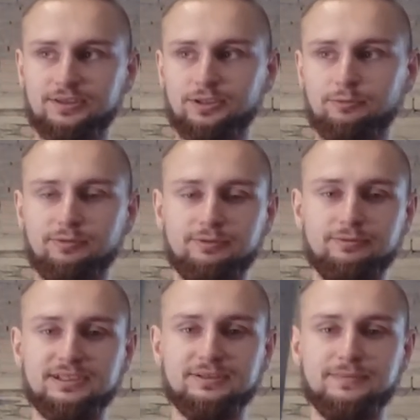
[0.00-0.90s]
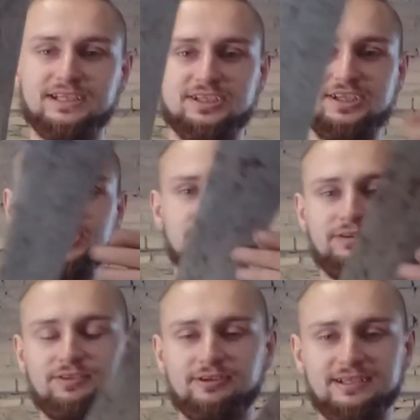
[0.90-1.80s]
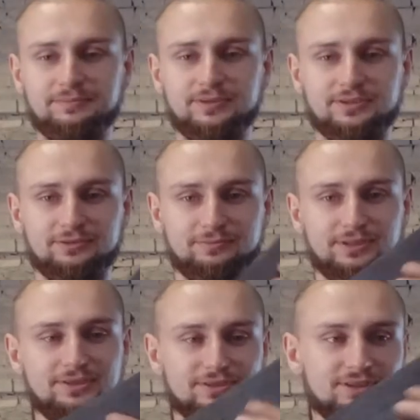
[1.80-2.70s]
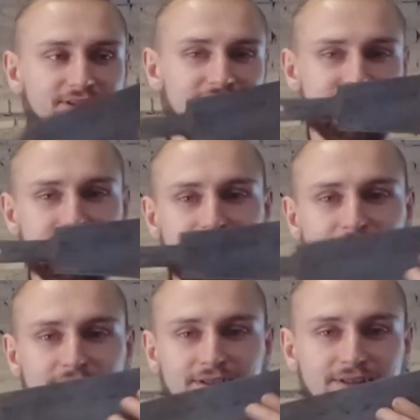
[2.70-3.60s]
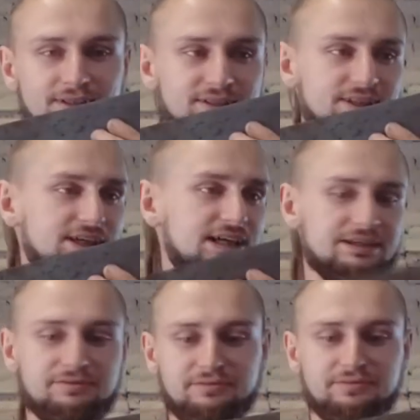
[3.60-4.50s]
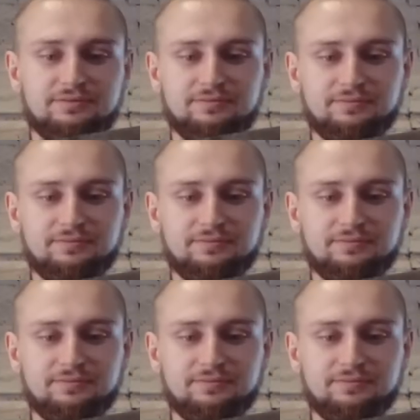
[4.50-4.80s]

So it's much easier with transport, so because this is around,